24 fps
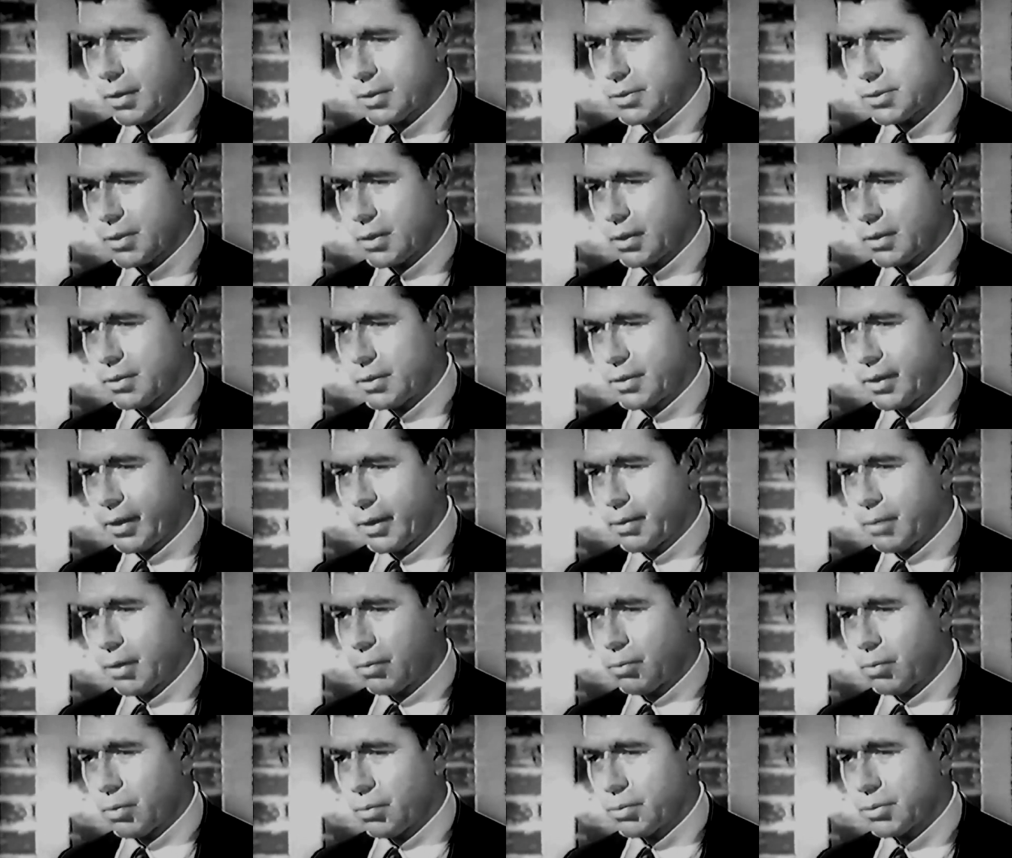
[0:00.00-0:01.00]
I started thinking
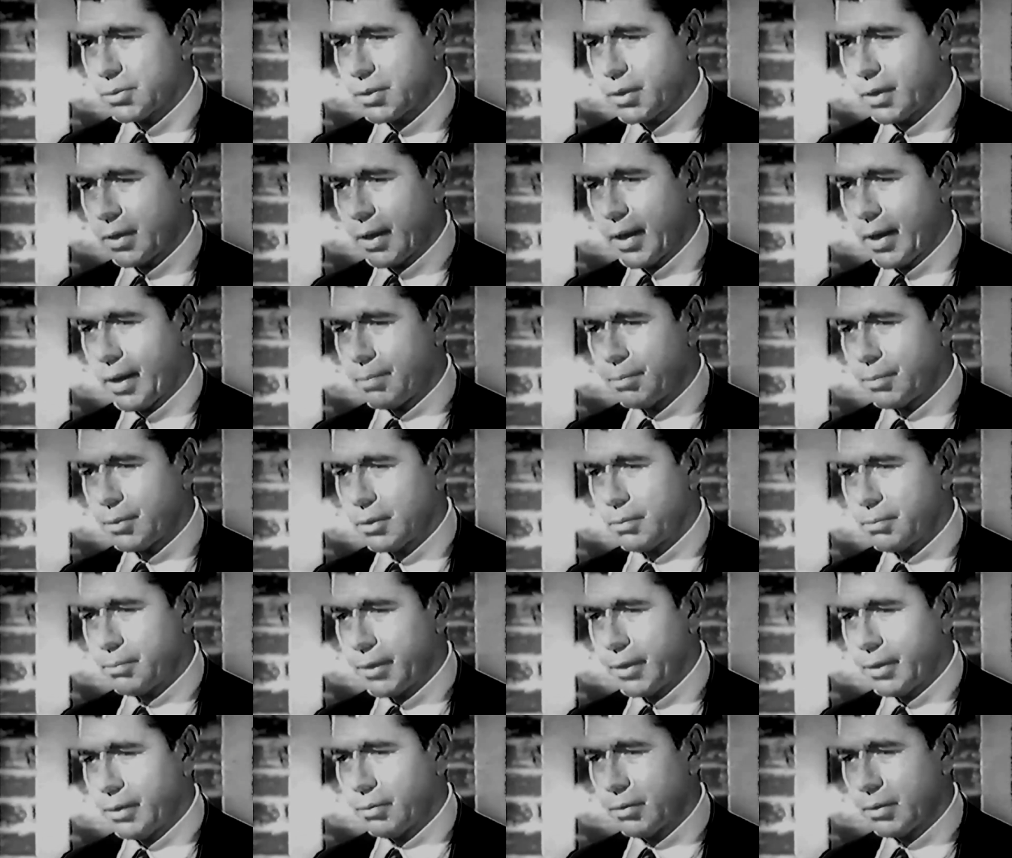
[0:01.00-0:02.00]
about what was going to happen
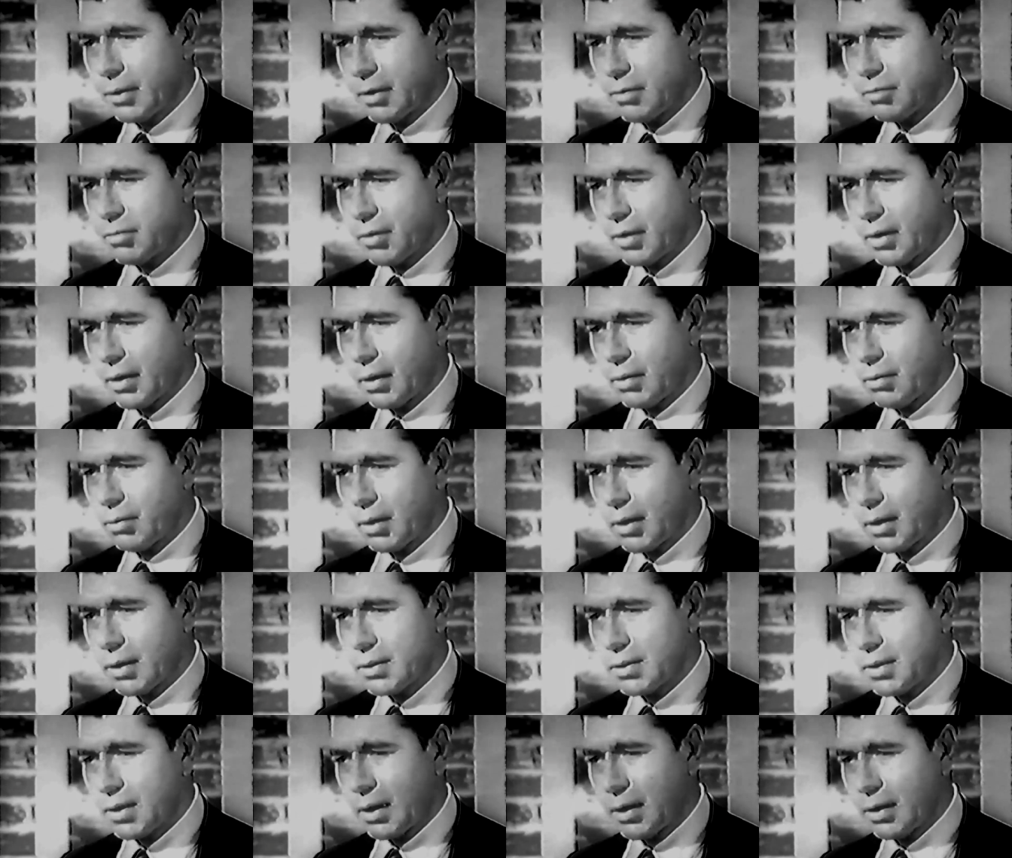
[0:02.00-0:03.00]
to me when they found out what
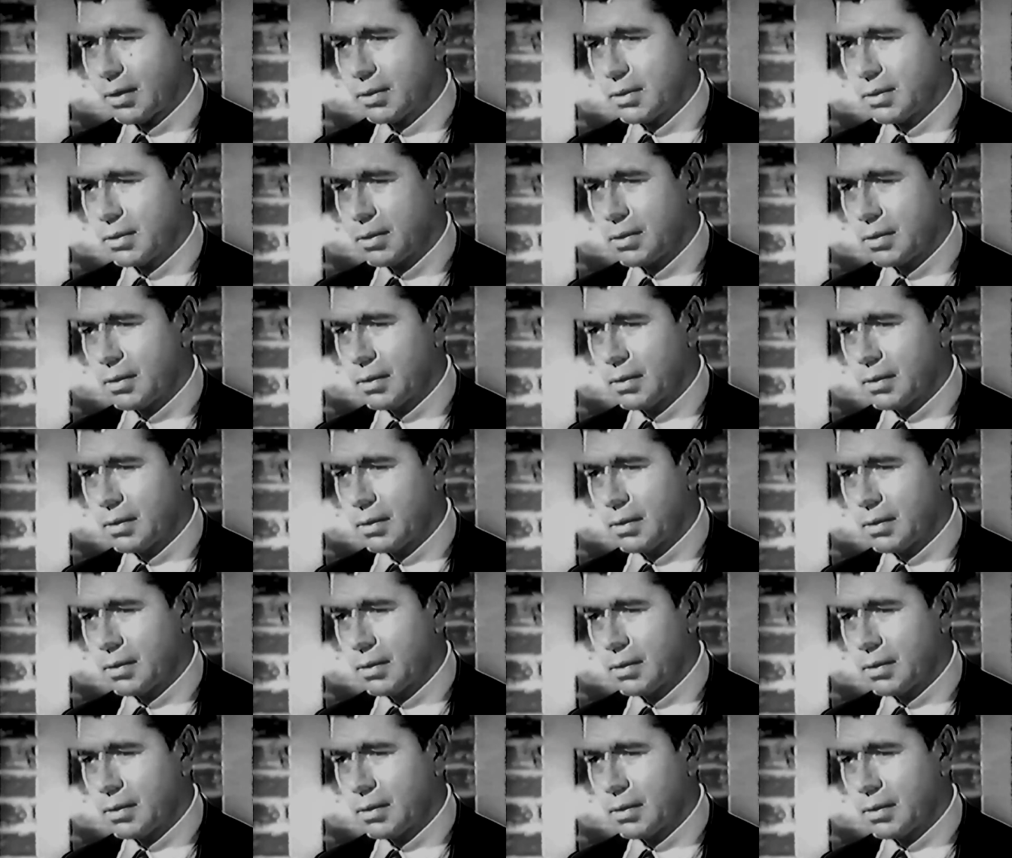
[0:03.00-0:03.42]
I'd done.